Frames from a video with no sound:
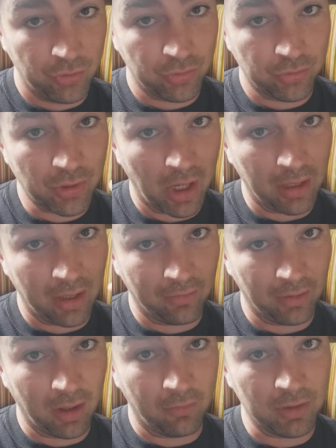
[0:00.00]
should try to have a
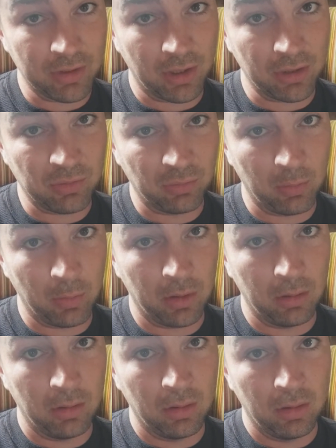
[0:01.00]
conversation with me.
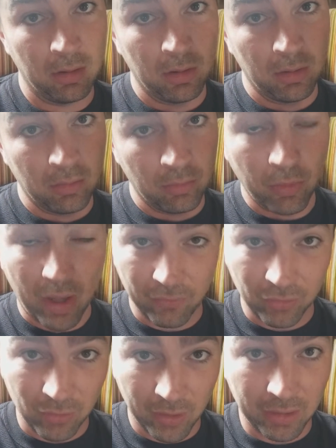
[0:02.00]
Have
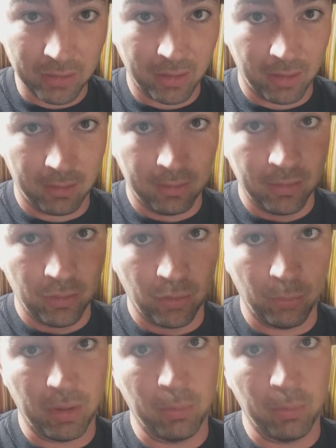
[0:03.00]
a great day and be